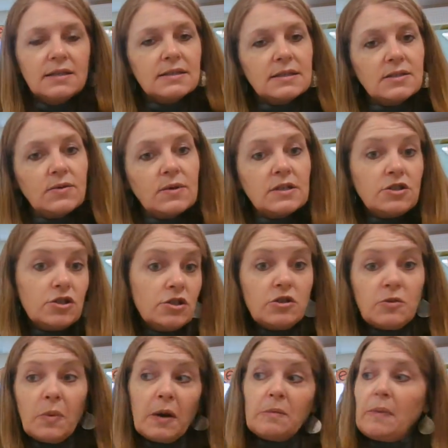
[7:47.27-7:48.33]
So the
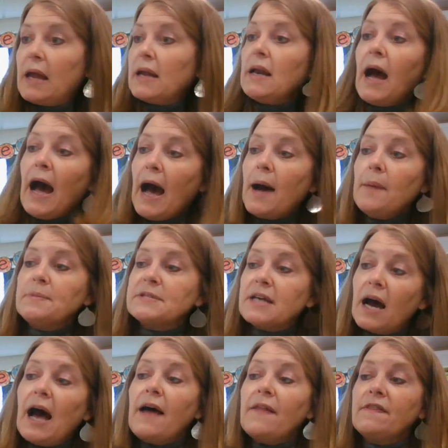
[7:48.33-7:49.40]
gingerbread man hopped
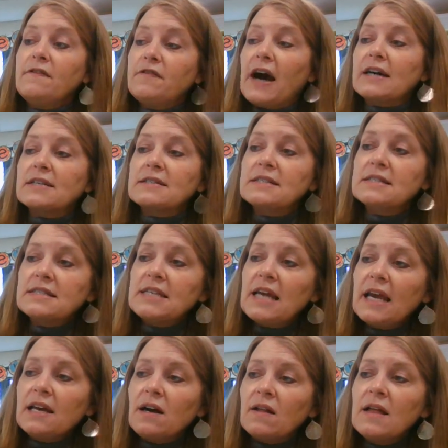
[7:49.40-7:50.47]
on the fox's
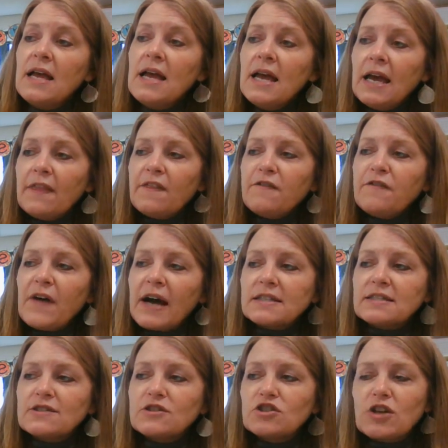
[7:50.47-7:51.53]
tail, and the
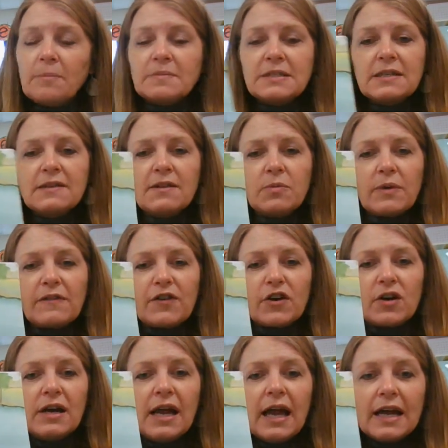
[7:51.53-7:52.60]
fox jumped in the
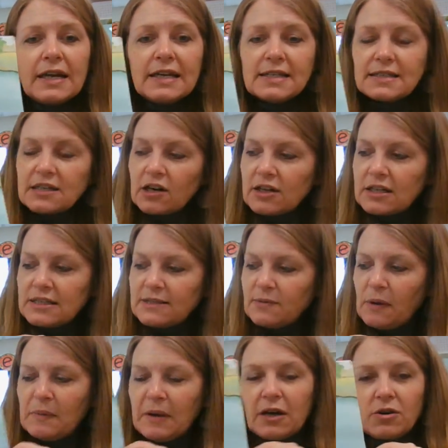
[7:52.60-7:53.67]
river and he started
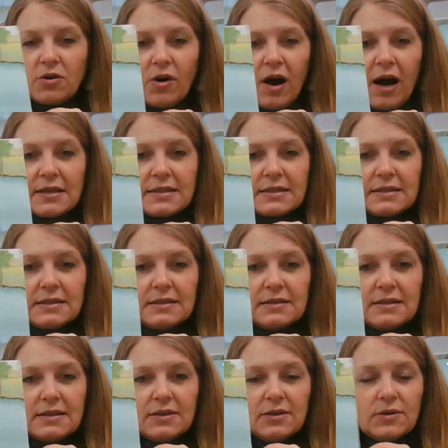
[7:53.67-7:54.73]
swimming across.
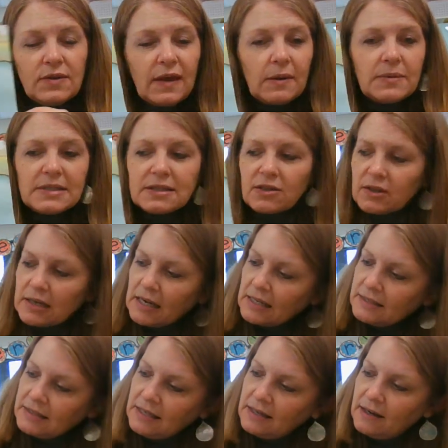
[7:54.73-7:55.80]
Well, that was a good
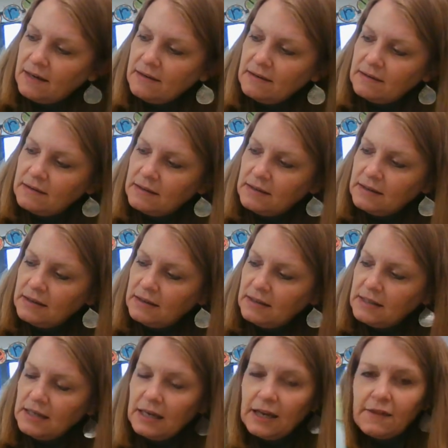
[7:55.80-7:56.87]
idea.
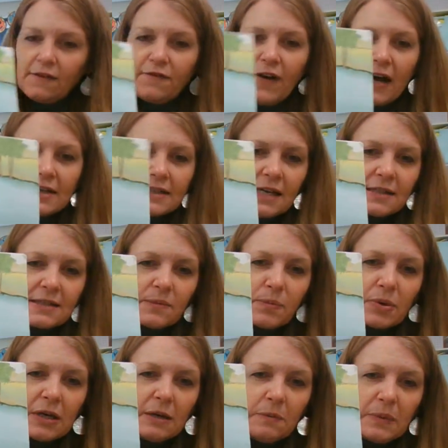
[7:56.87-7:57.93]
And the fox has a
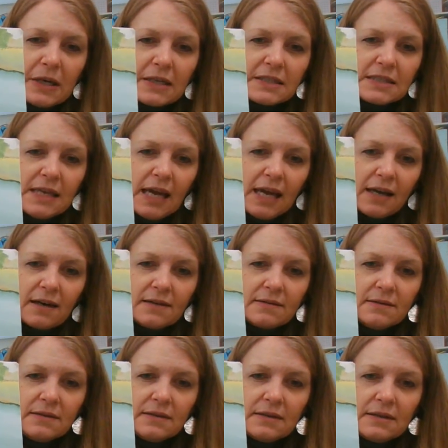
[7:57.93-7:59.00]
pretty big tail.